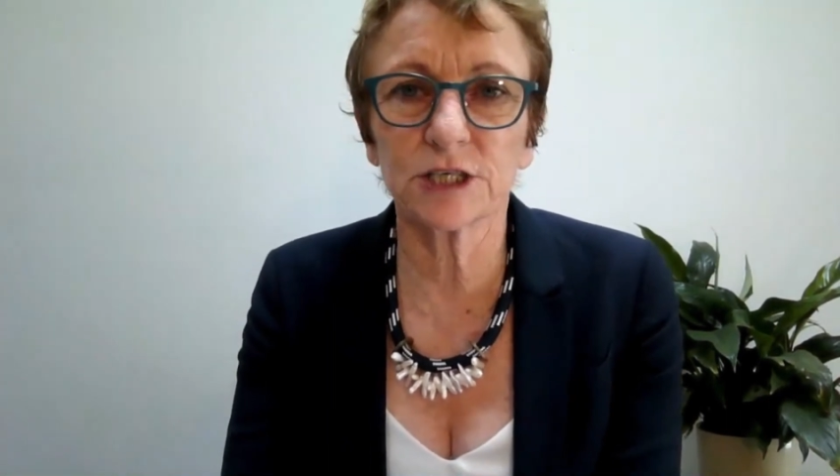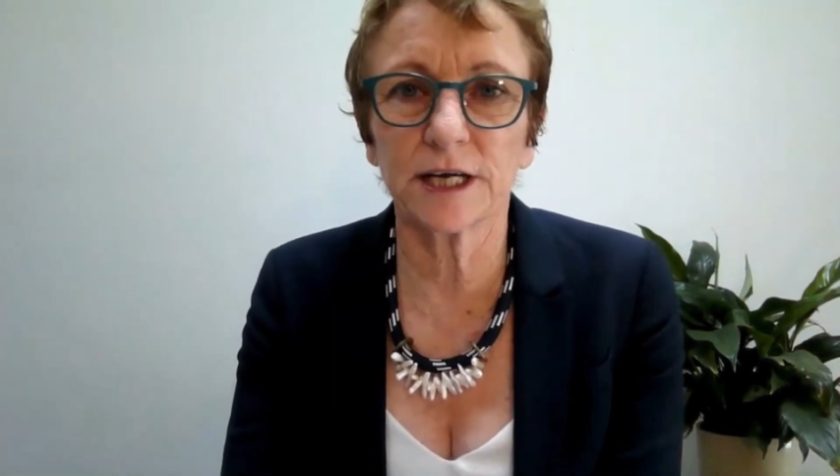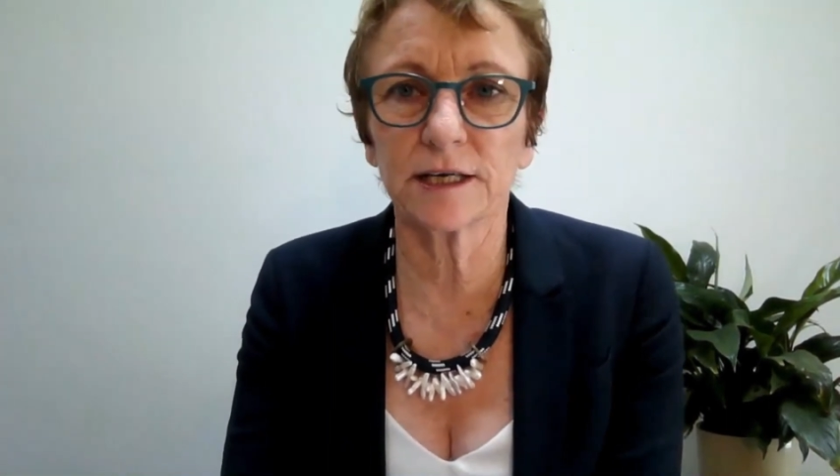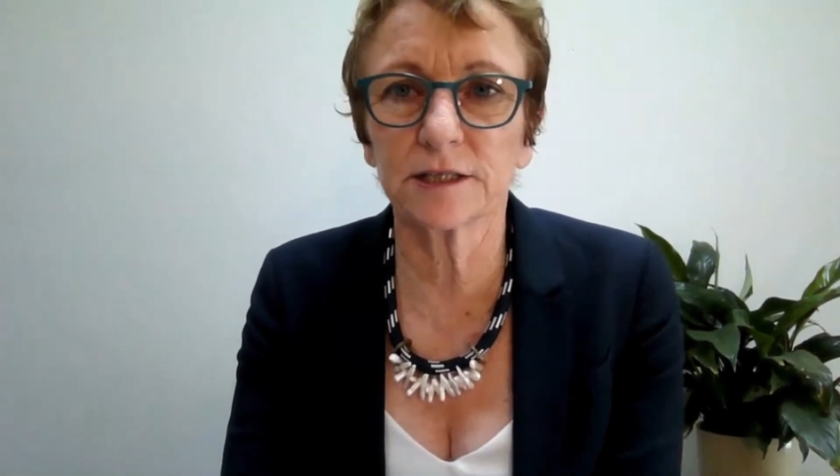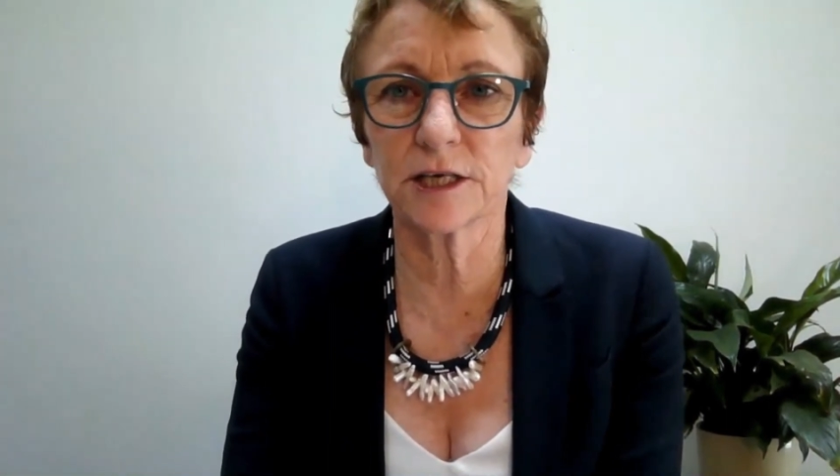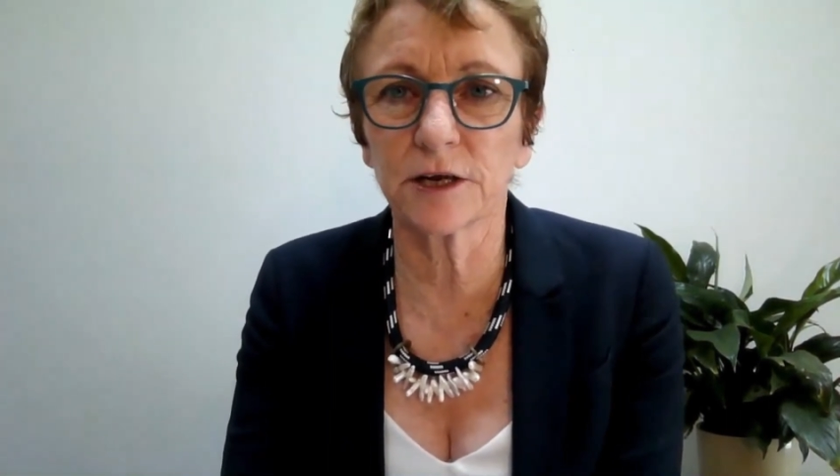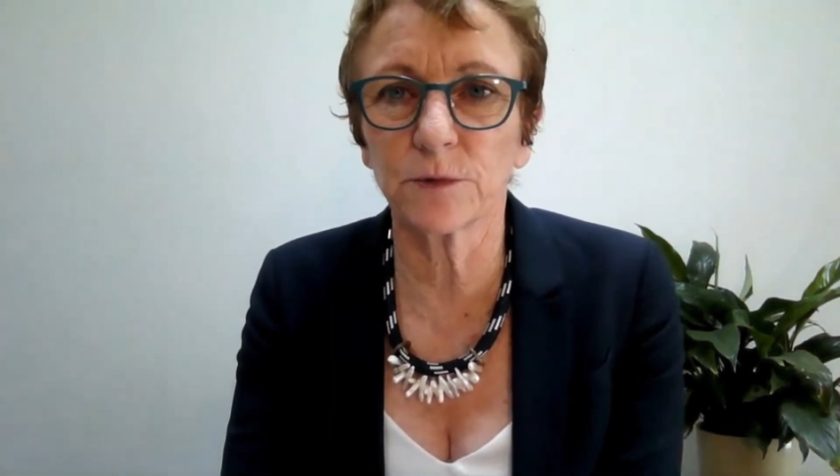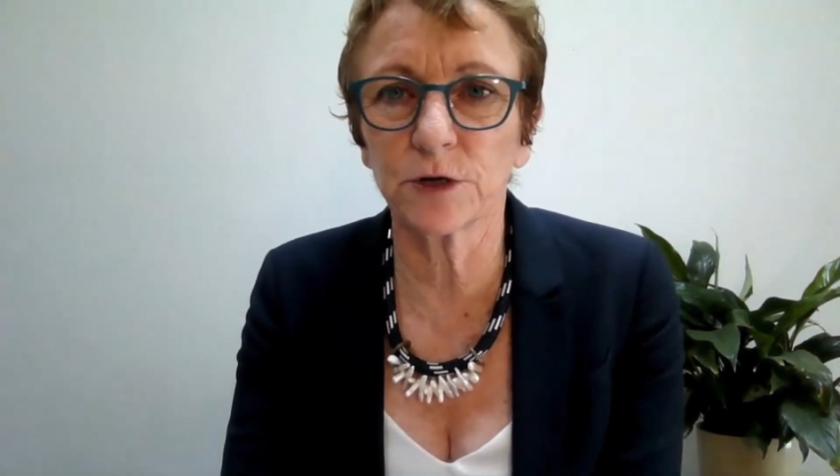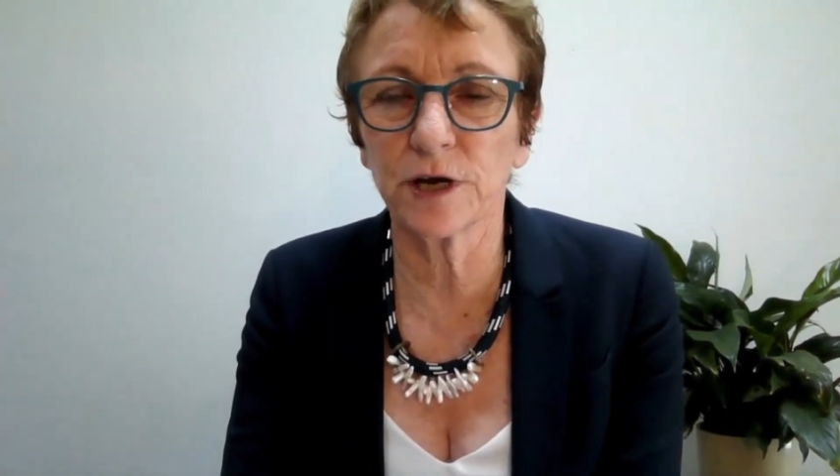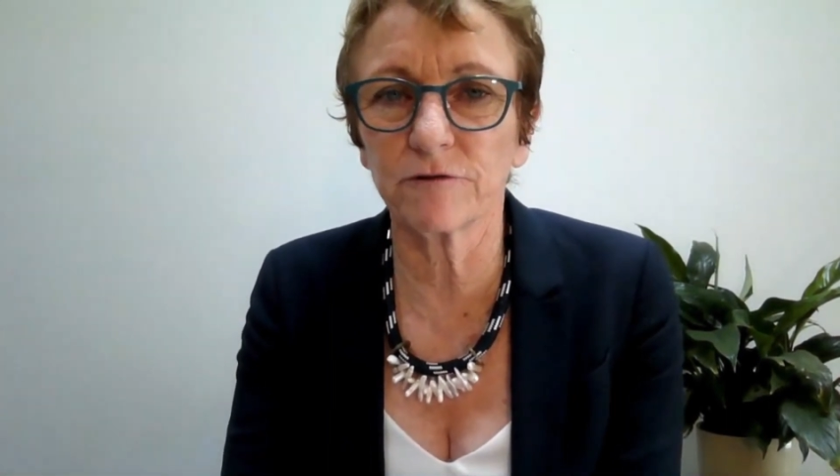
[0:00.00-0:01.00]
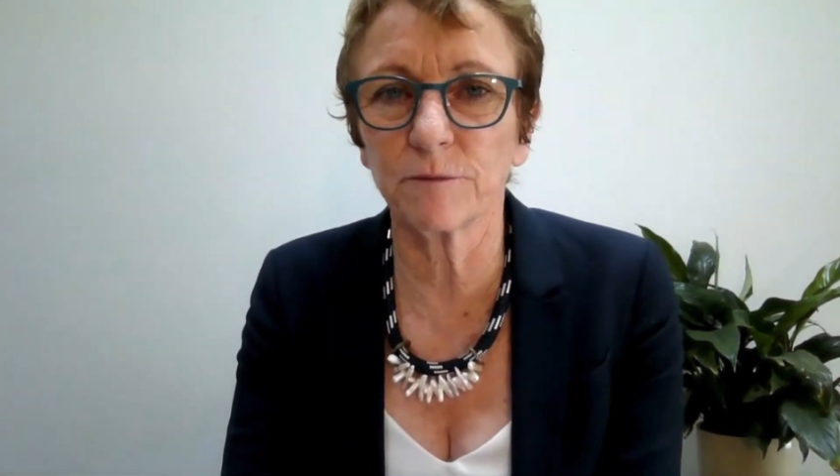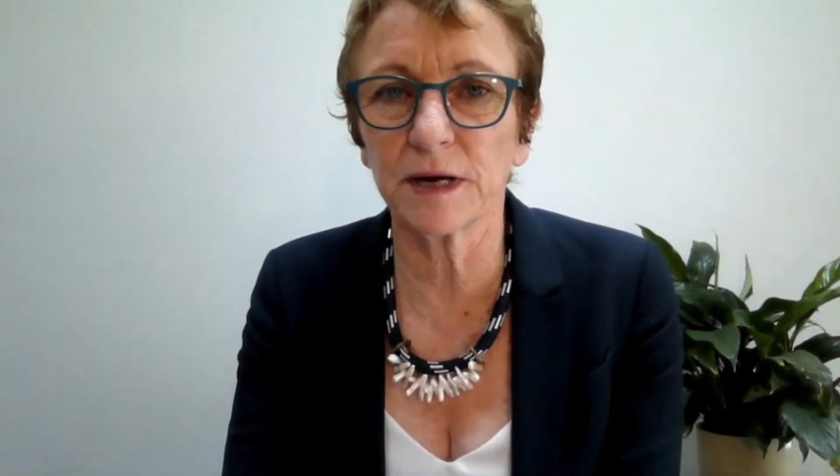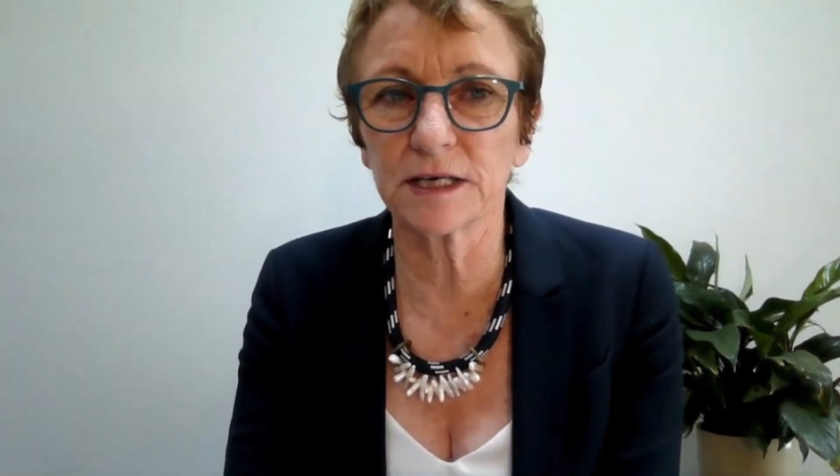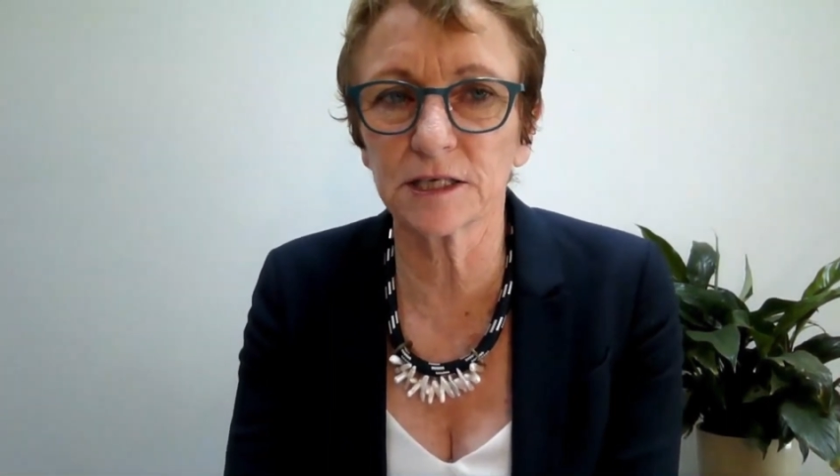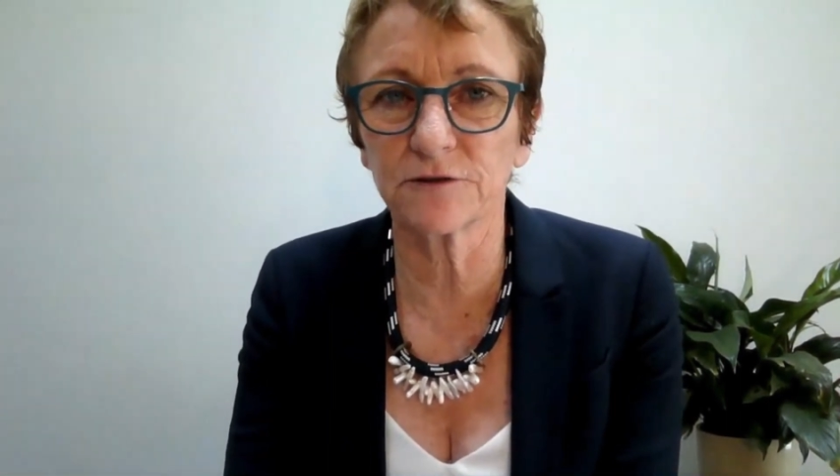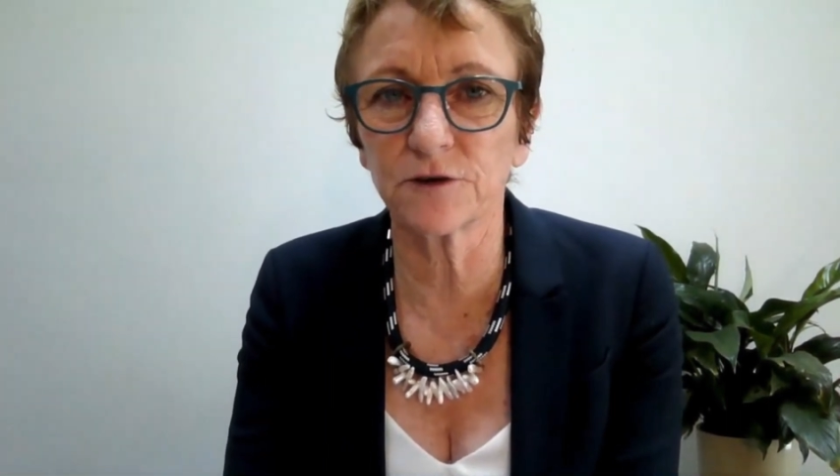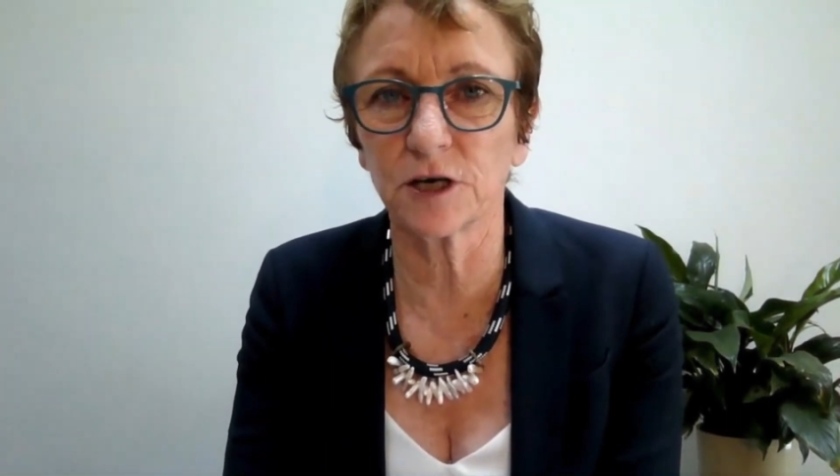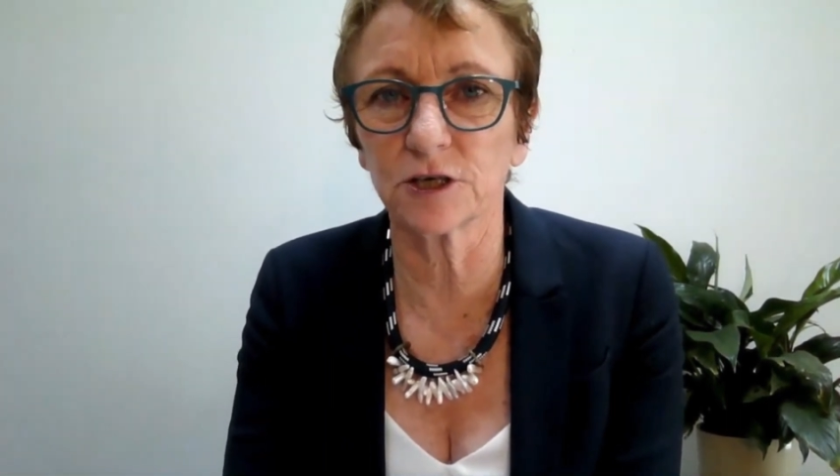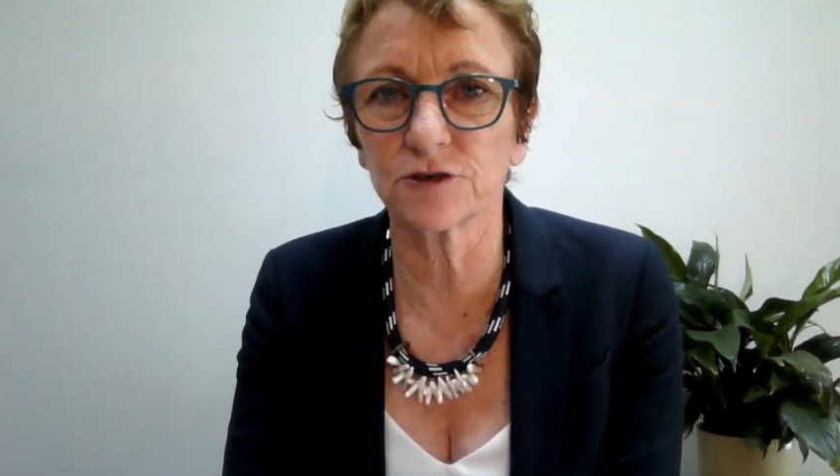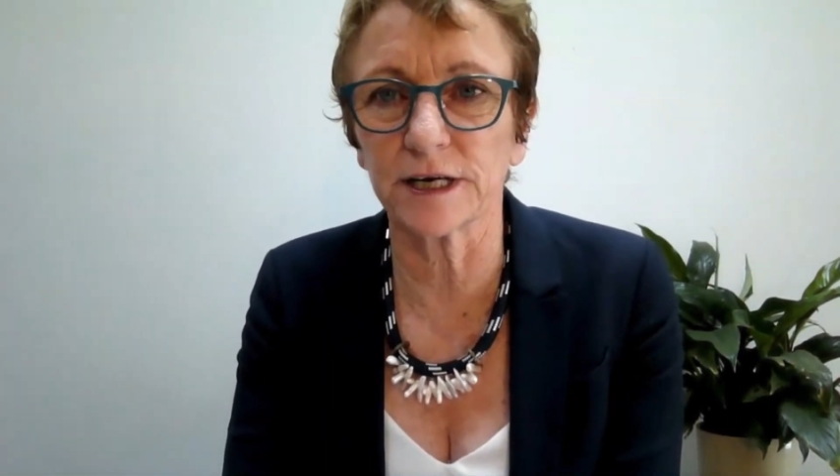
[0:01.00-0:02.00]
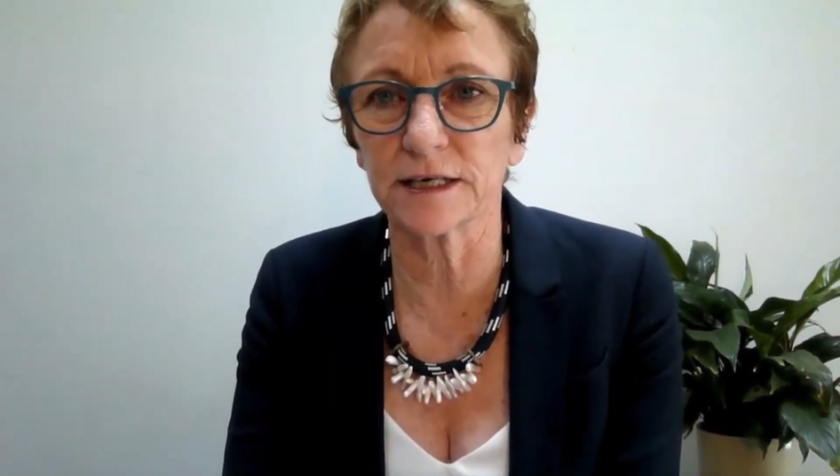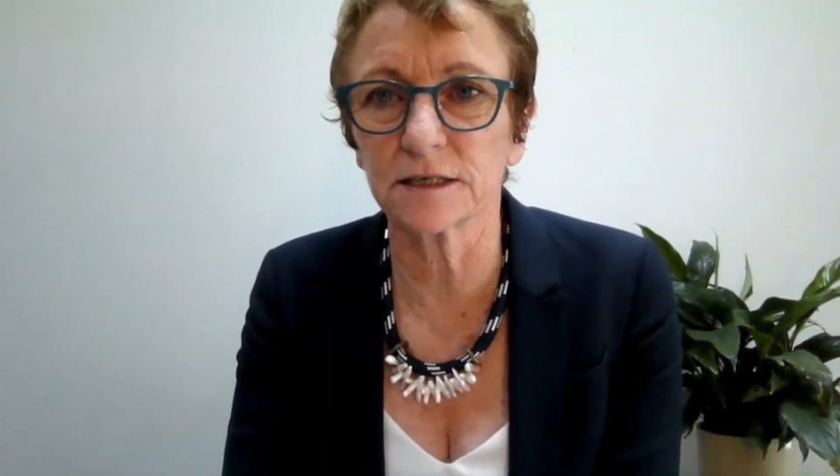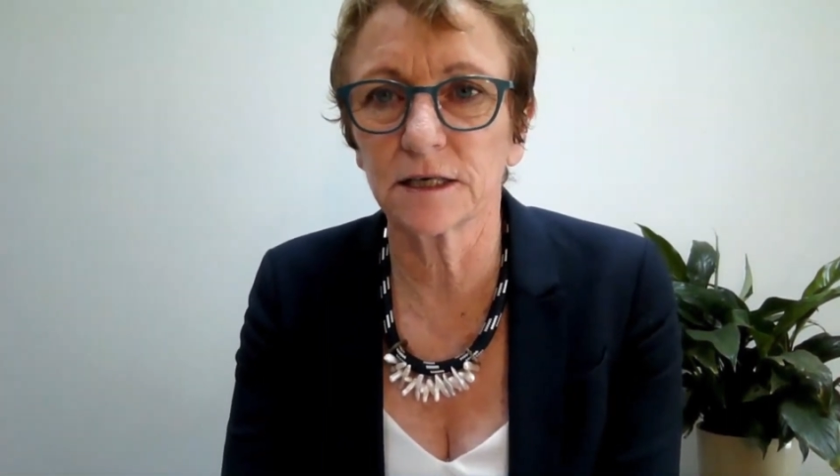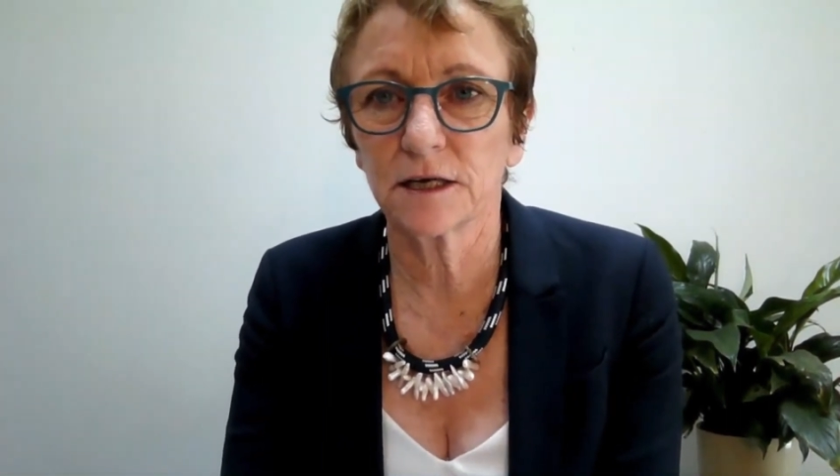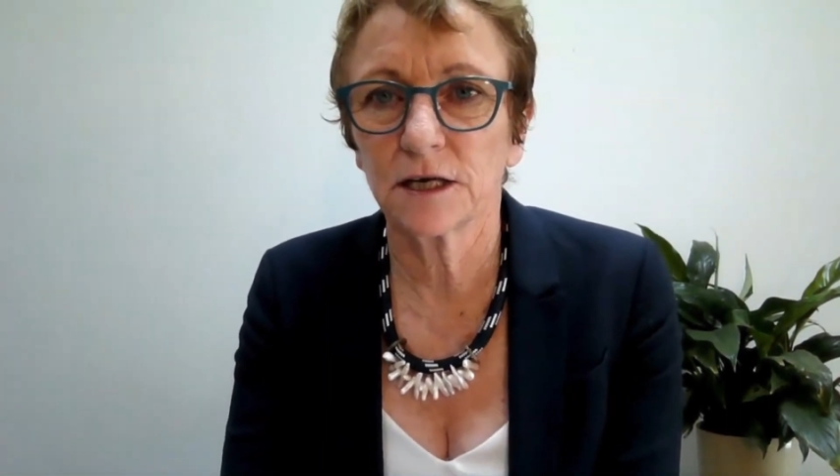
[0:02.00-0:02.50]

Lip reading: challenging when you have a massive contract.